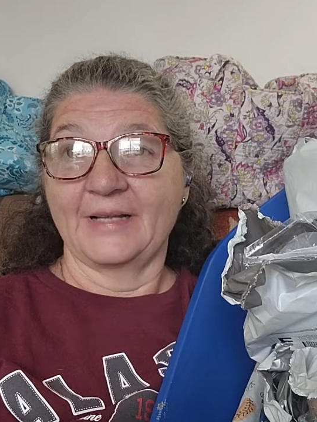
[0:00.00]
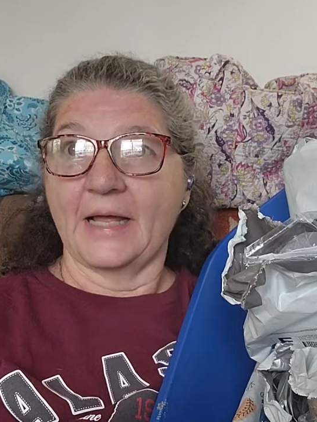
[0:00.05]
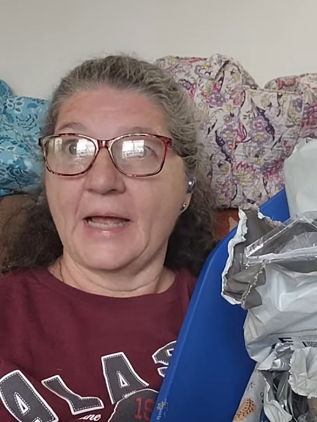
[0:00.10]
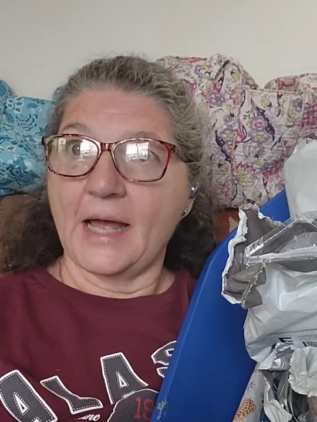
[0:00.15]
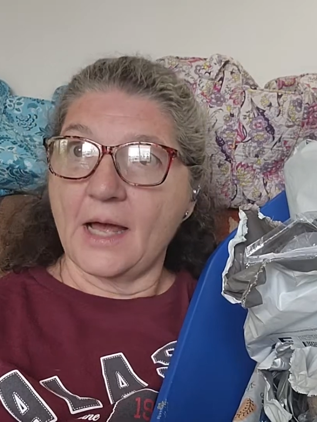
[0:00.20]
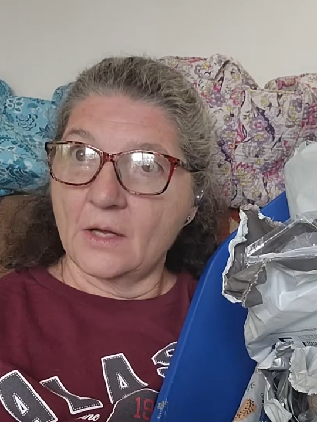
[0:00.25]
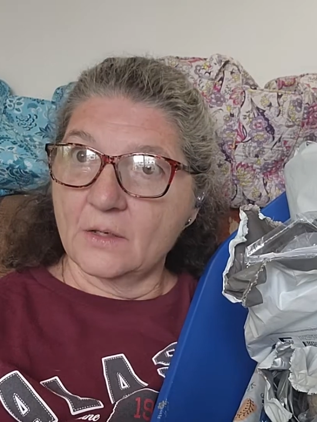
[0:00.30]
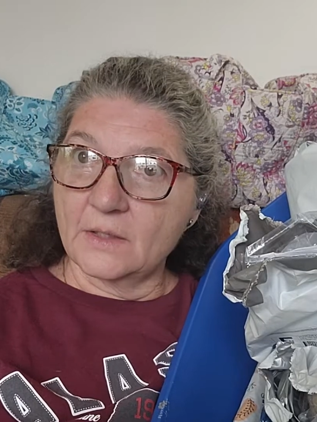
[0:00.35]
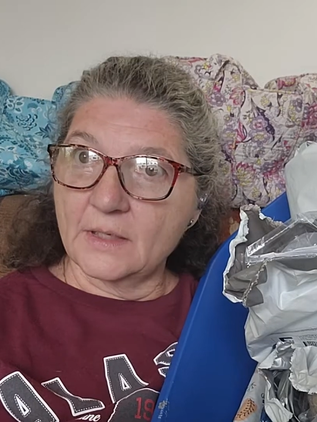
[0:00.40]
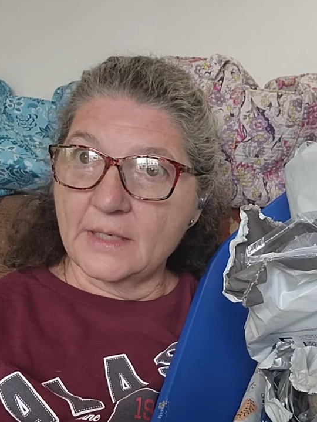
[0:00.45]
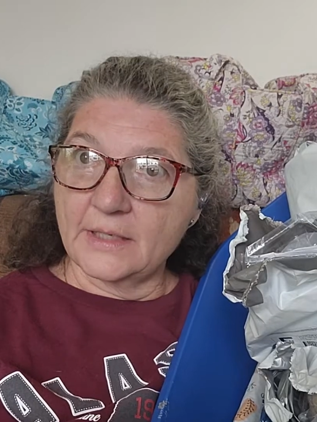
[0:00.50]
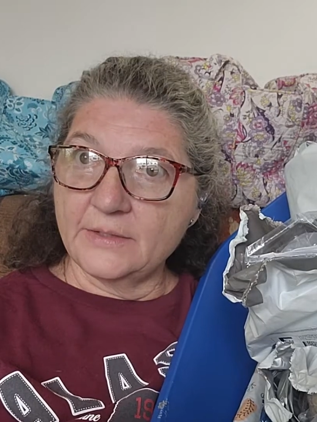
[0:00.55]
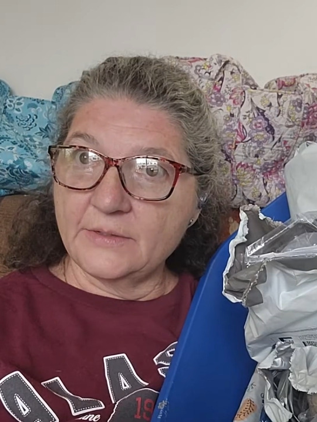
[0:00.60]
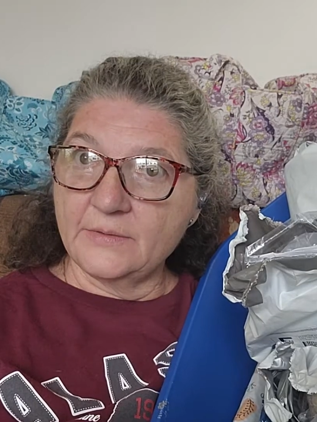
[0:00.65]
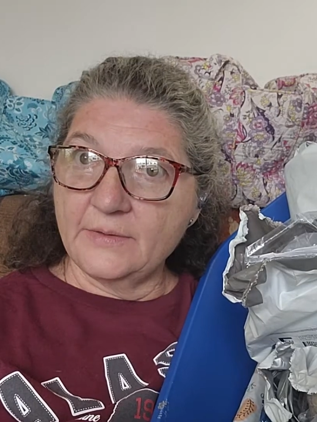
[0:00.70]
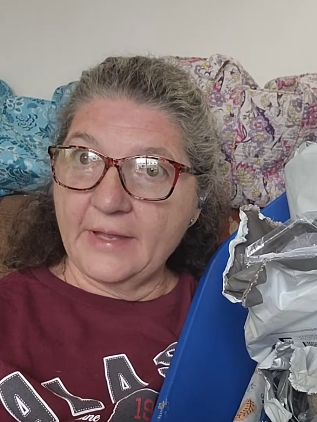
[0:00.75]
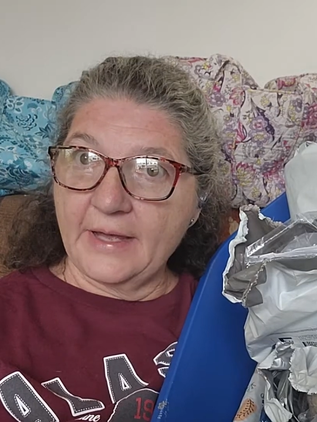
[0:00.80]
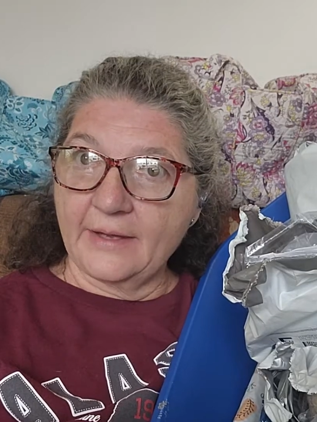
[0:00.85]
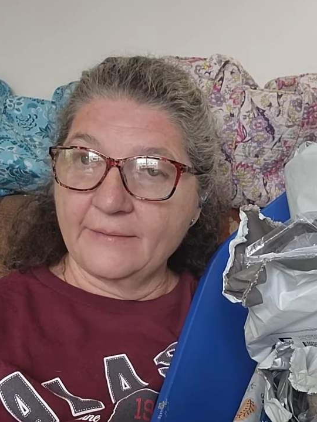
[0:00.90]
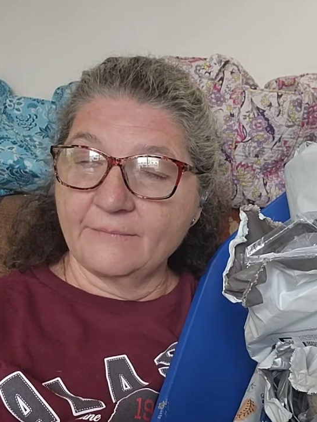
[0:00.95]
How did I do
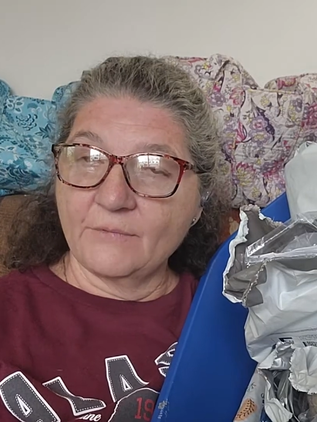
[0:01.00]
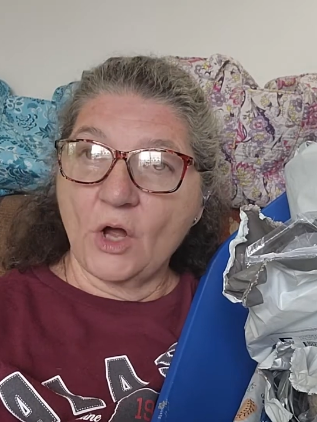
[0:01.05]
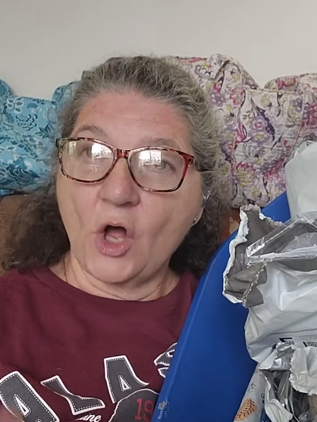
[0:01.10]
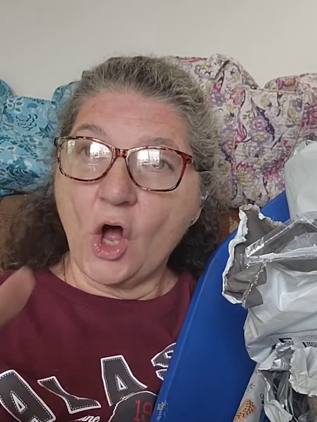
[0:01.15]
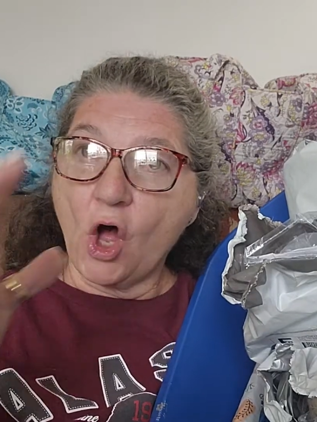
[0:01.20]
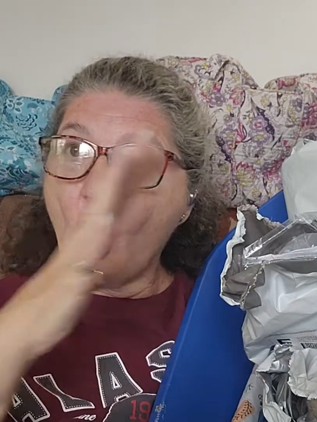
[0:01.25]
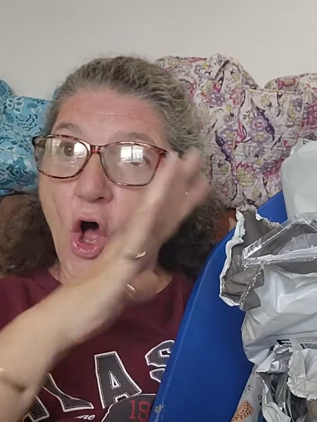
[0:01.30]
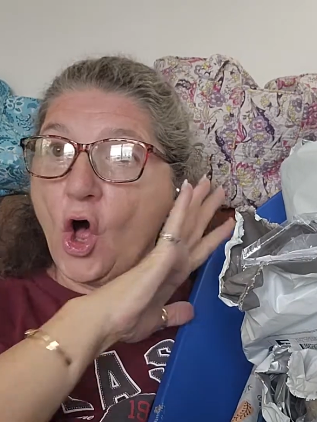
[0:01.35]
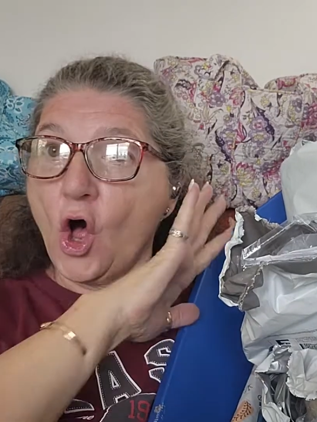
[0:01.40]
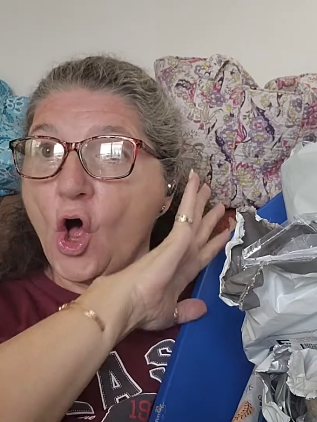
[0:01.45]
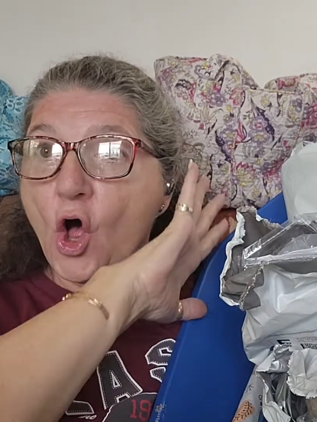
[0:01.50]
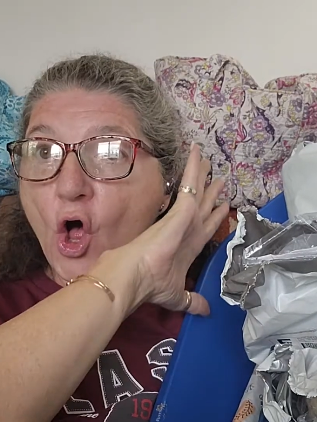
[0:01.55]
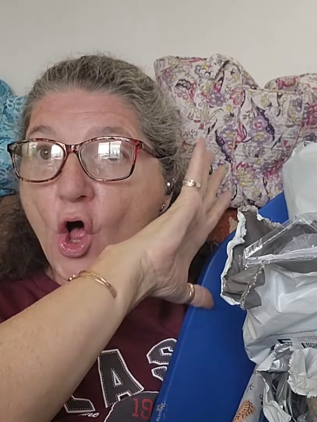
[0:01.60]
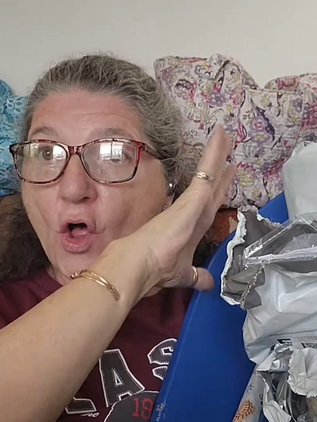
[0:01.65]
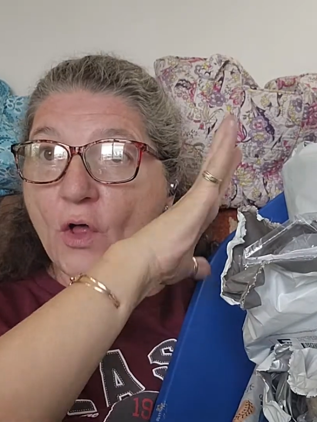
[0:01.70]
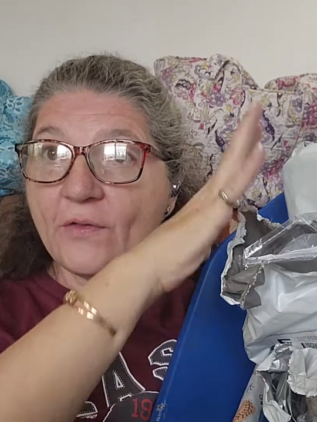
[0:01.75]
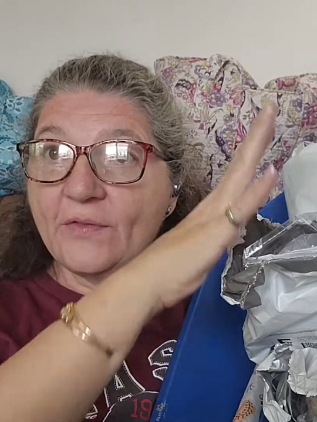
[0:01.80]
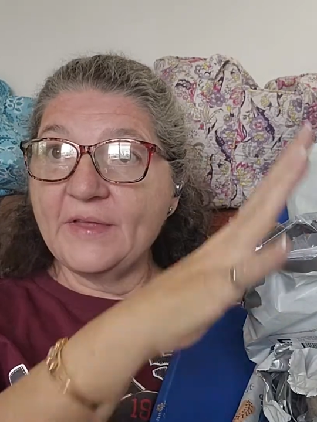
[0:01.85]
that? All